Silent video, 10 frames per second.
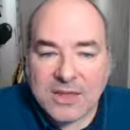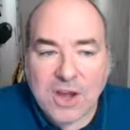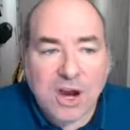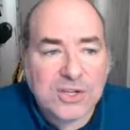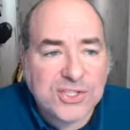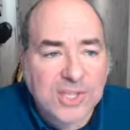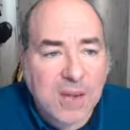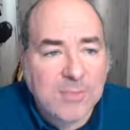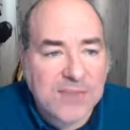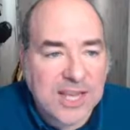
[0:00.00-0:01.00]
There are
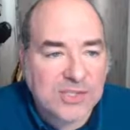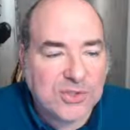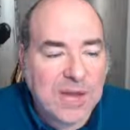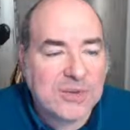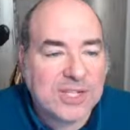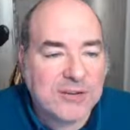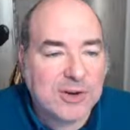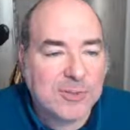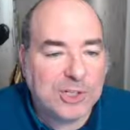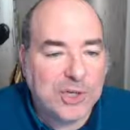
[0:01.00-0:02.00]
some things, so now instead of
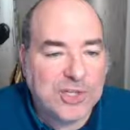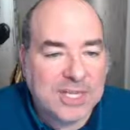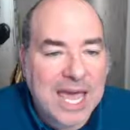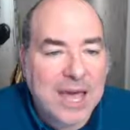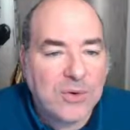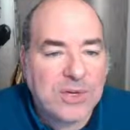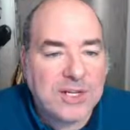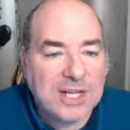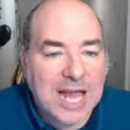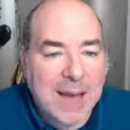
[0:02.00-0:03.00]
commercial use allowed,
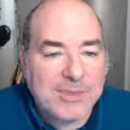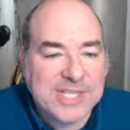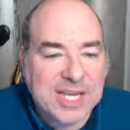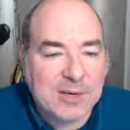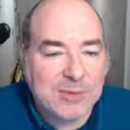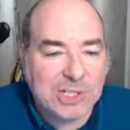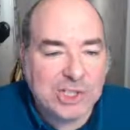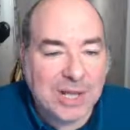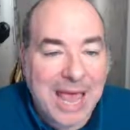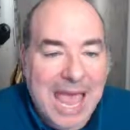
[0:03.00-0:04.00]
I'm going to say
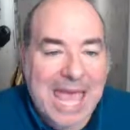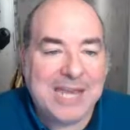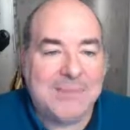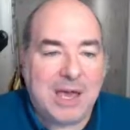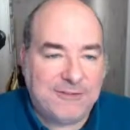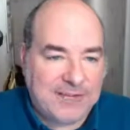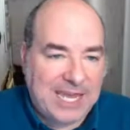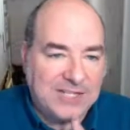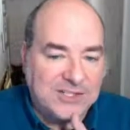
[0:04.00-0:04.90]
commercial and modifications